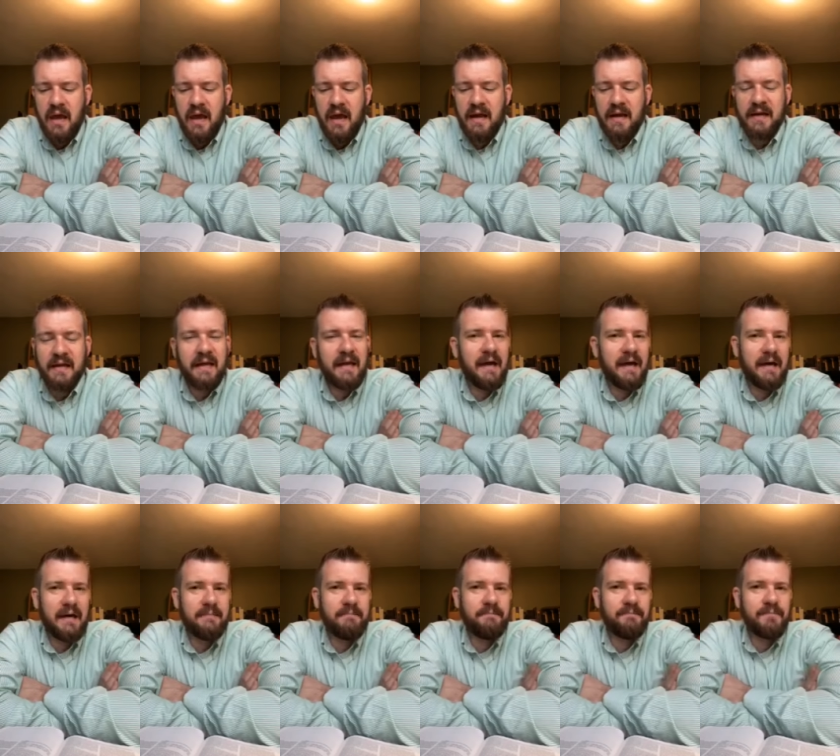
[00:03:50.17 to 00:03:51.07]
And
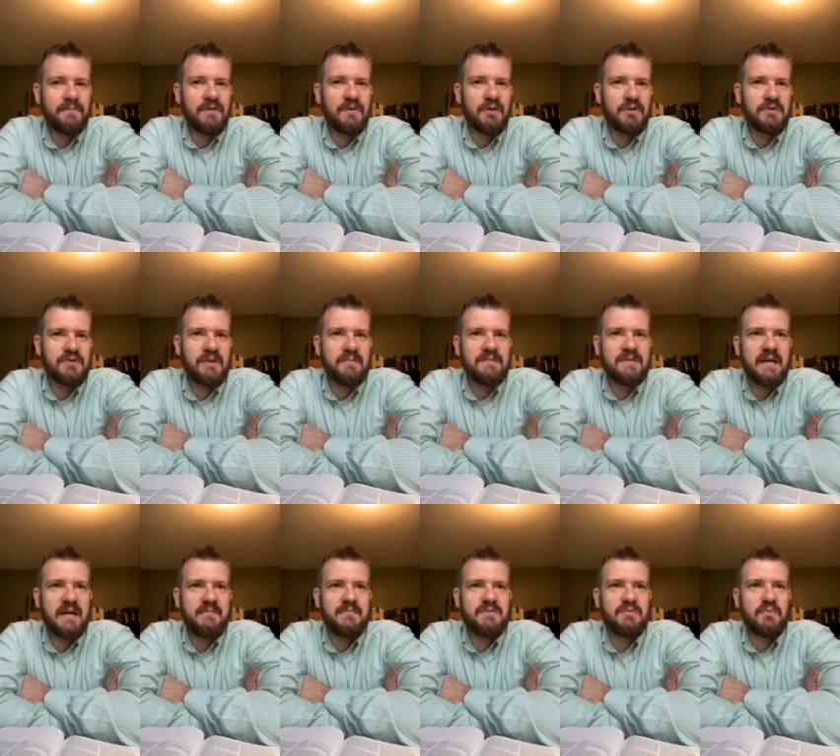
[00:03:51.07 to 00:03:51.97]
again, you know,
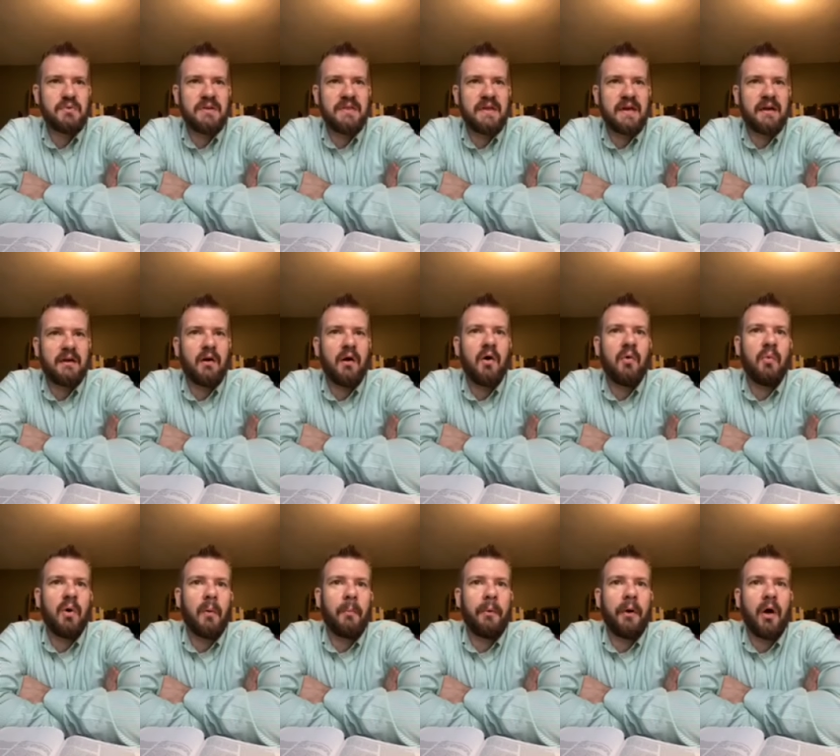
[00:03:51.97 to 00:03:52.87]
sometimes we think, oh,
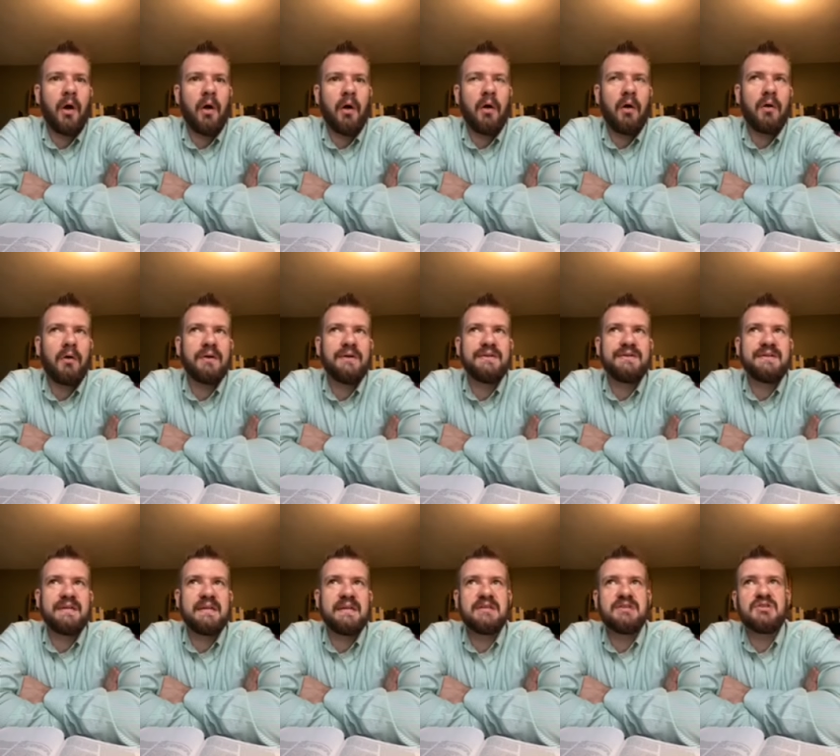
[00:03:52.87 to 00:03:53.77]
well, Paul
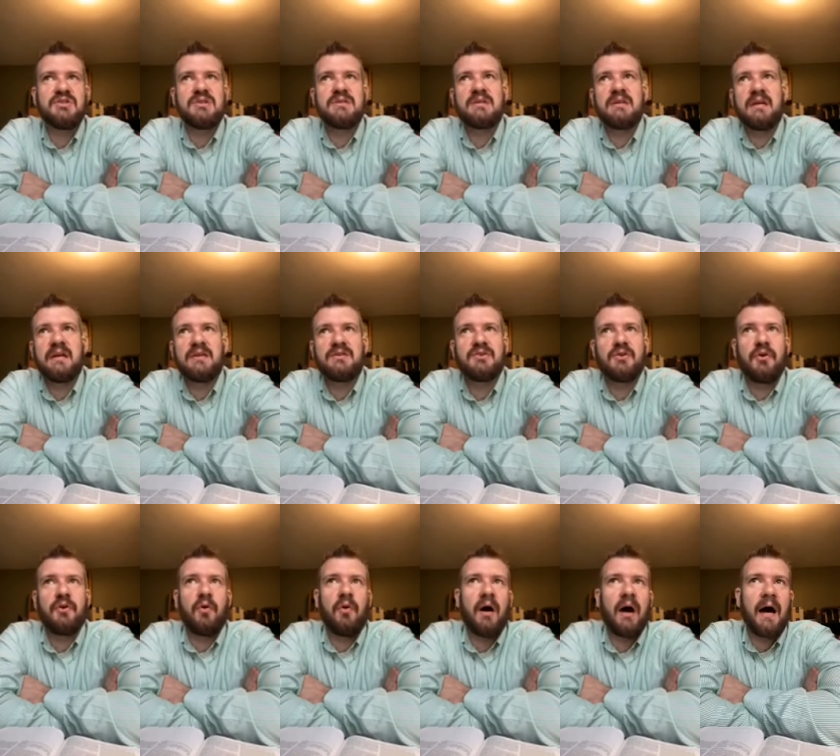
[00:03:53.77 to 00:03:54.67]
is, he's just an
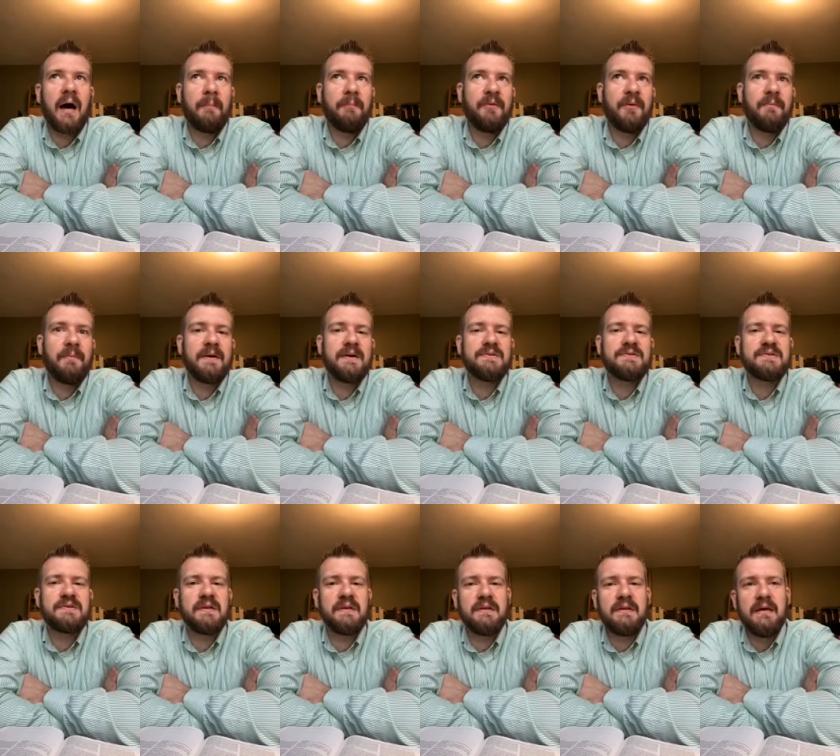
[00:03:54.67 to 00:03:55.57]
eternal
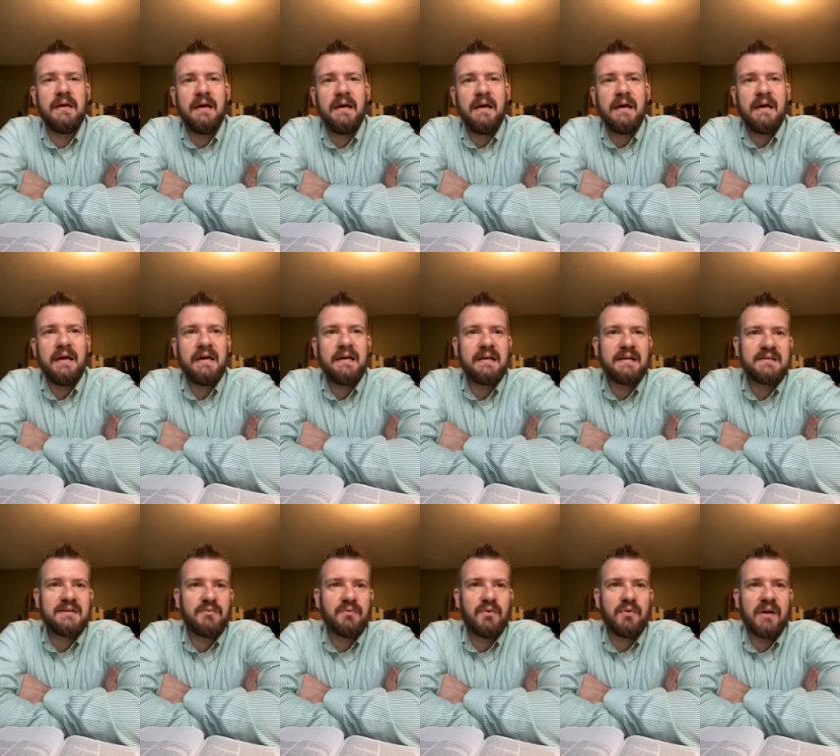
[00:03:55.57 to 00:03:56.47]
optimist and he
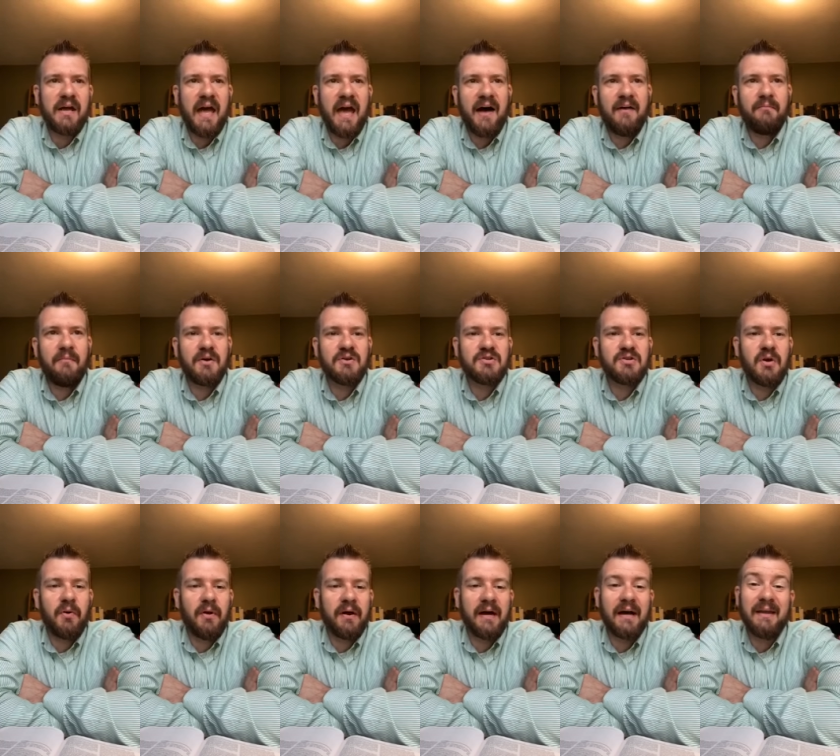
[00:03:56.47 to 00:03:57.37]
doesn't really have much
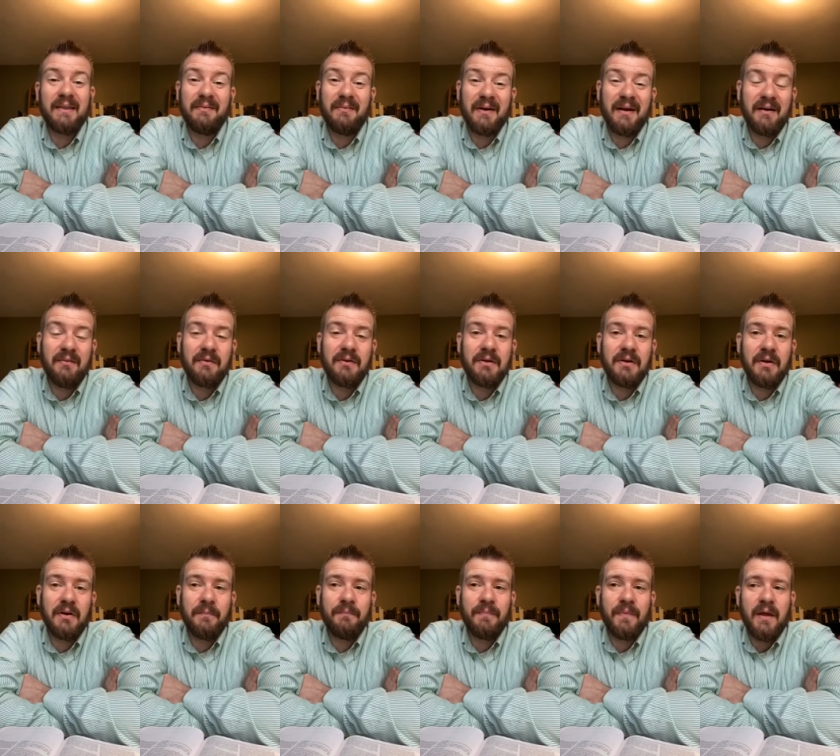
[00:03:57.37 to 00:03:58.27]
going on. Well, you
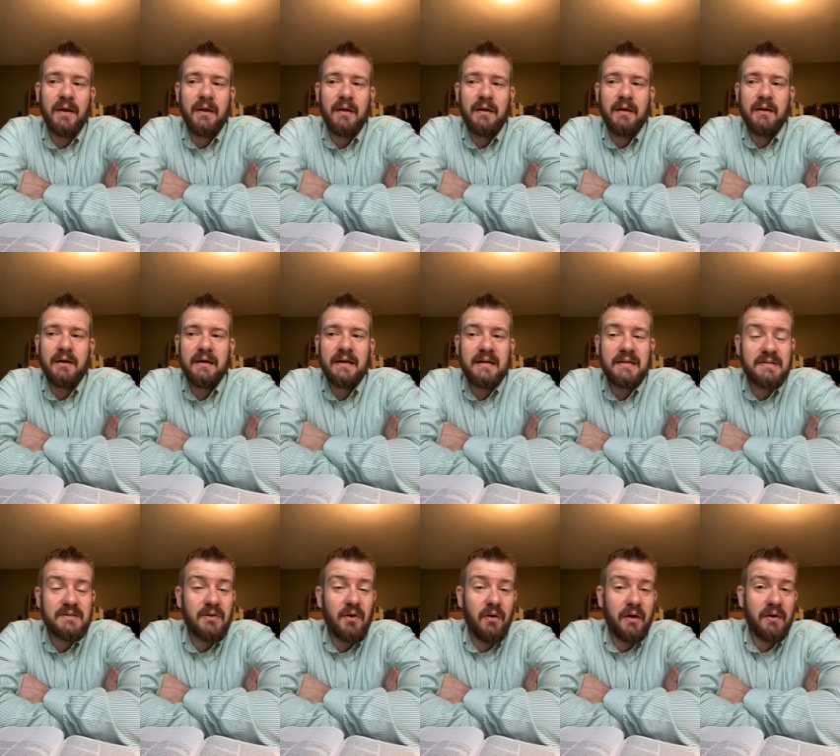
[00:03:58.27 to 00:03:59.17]
know,
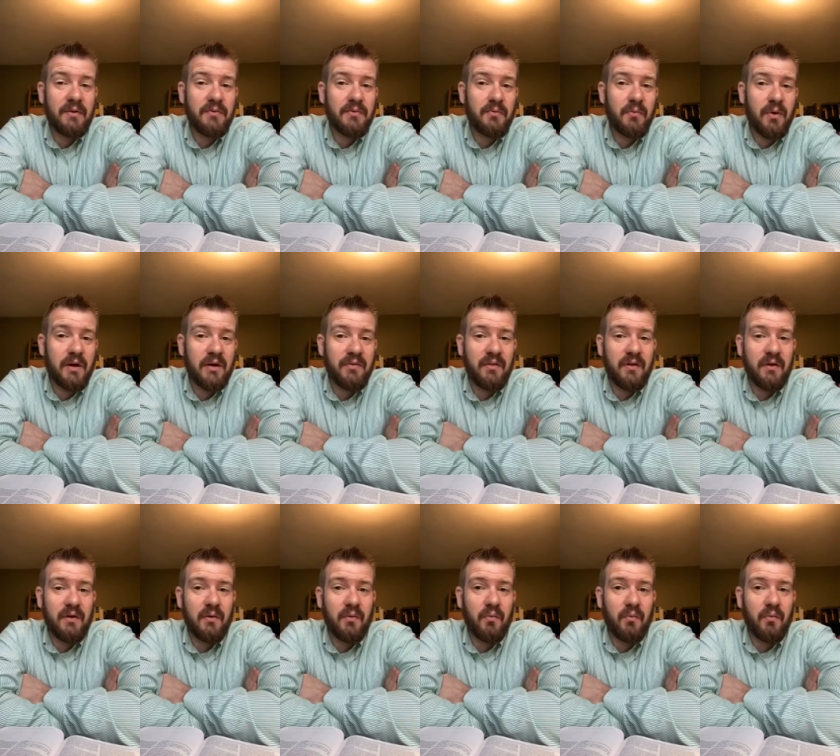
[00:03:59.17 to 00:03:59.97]
he's going through one of the